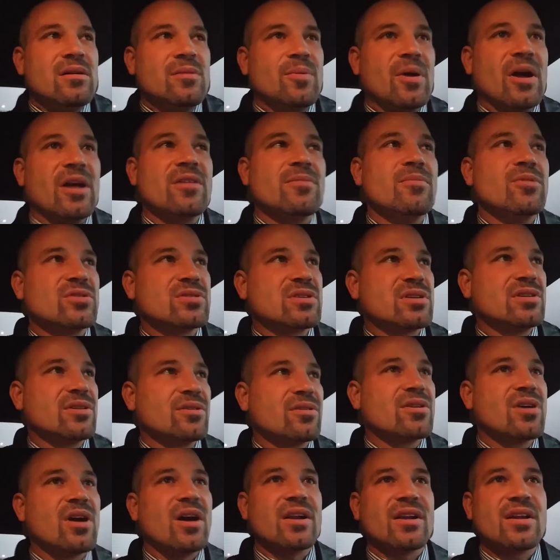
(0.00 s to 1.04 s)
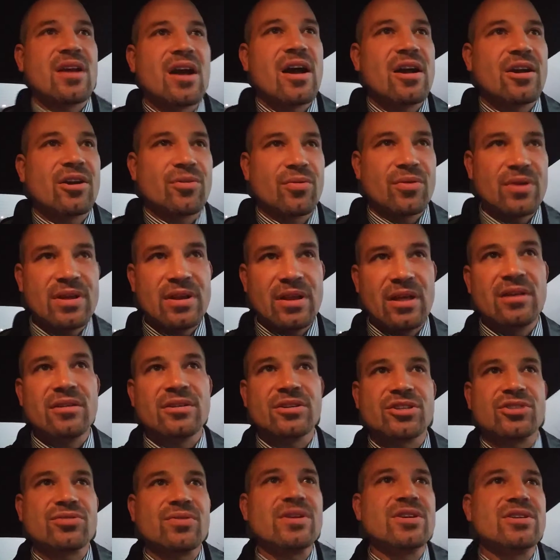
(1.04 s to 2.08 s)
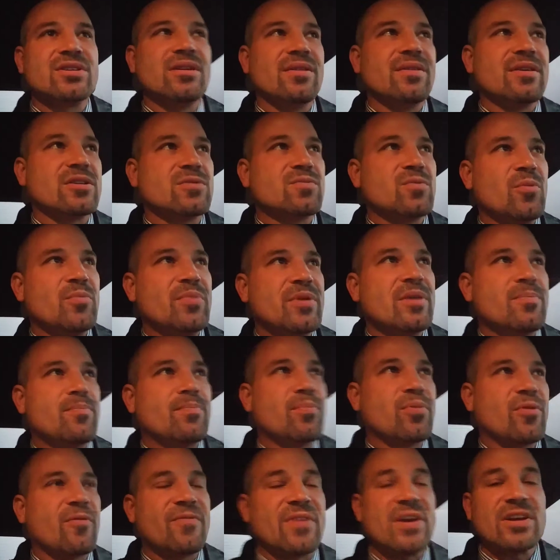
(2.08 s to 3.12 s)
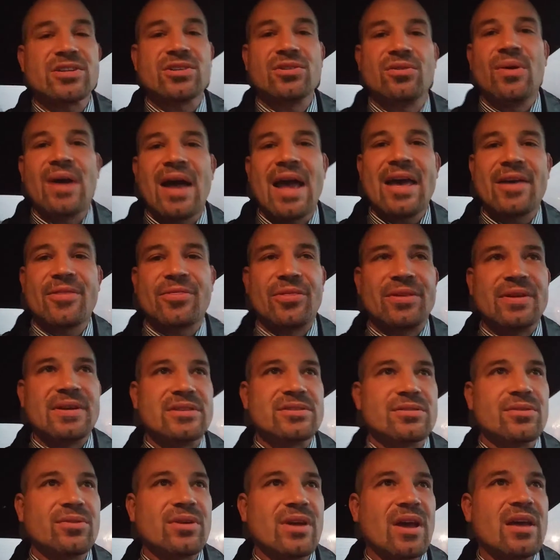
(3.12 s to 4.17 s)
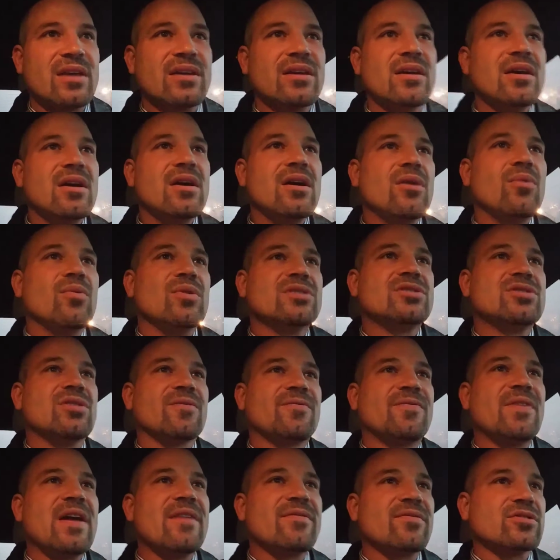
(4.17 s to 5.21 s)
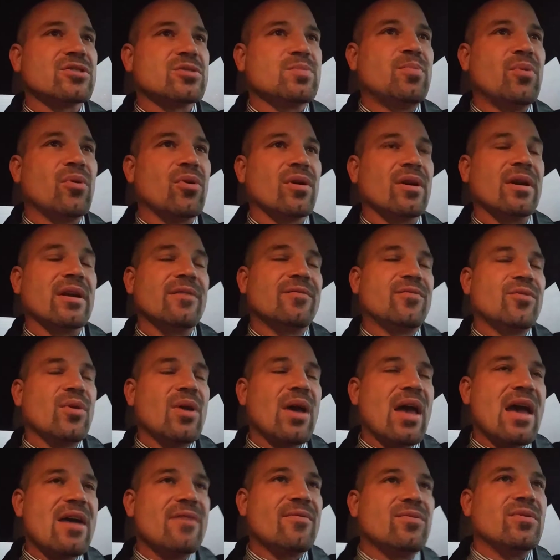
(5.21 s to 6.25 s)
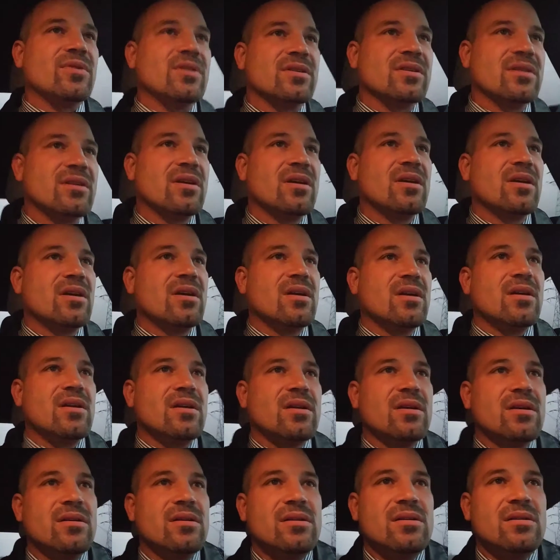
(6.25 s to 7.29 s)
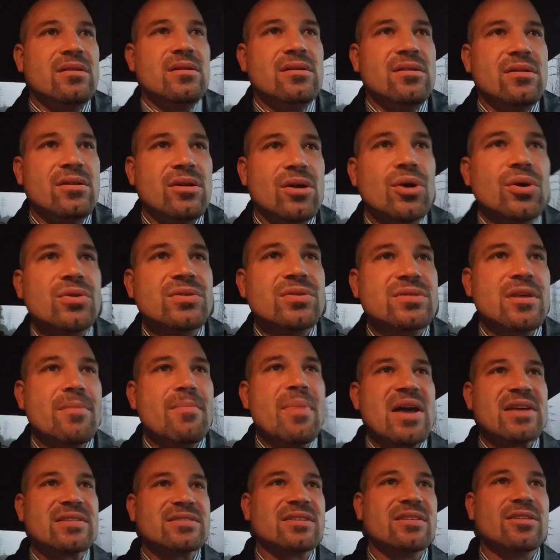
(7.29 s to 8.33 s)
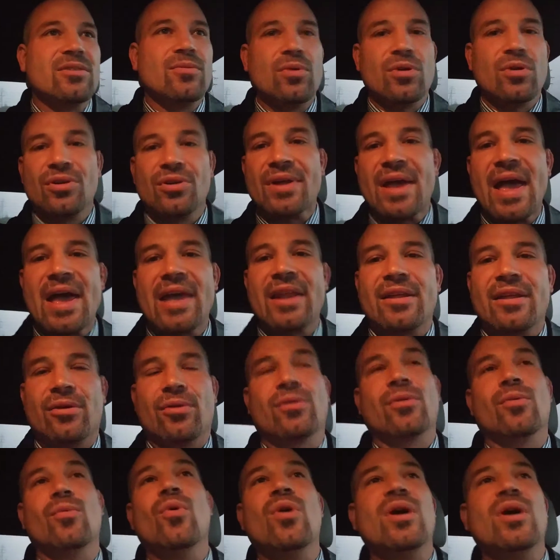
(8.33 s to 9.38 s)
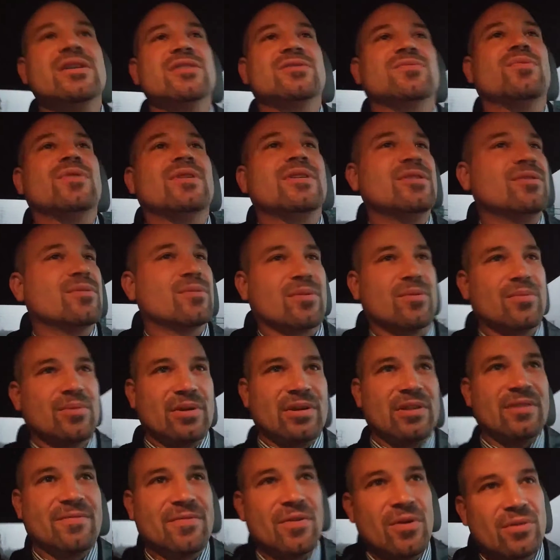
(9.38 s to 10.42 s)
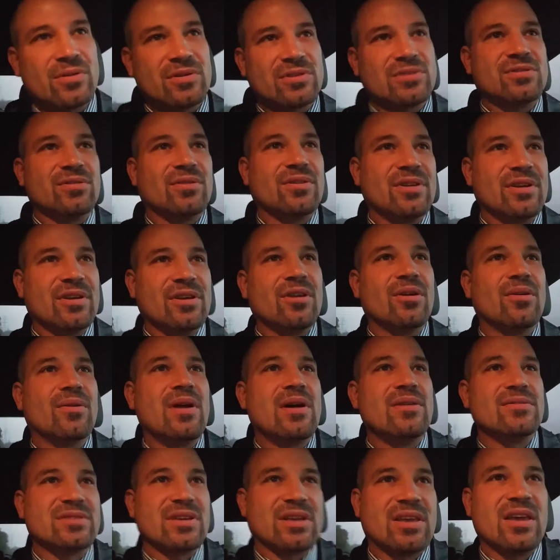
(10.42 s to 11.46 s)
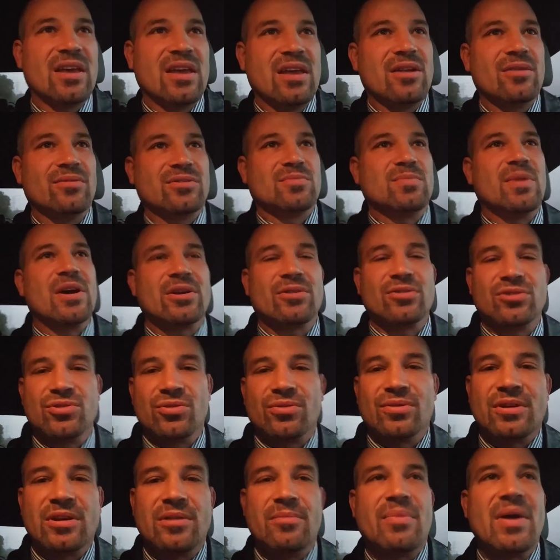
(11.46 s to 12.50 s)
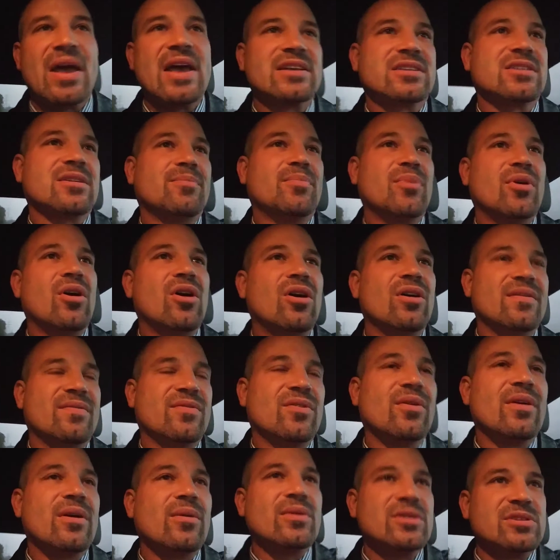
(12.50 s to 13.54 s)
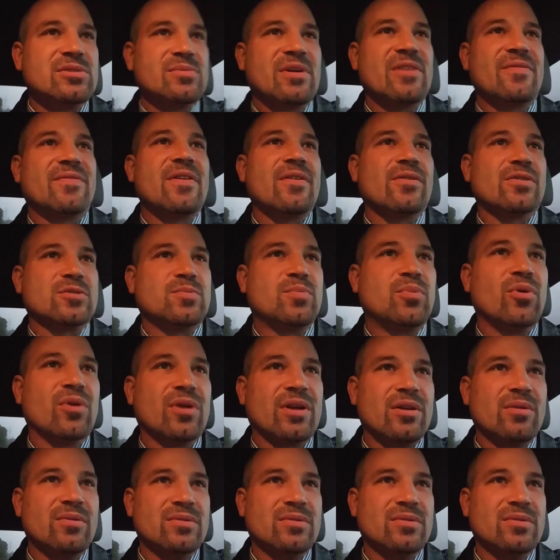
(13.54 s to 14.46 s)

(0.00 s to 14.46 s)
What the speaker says: Probably the most clear-cut, concrete illustration of this will be professional athletes, okay? What's your favorite sport, if you have one? Who's the best in the world at it, or was when you were really focused on it? You know, when I was a kid, it was Michael Jordan in basketball, even though that wasn't my favorite sport.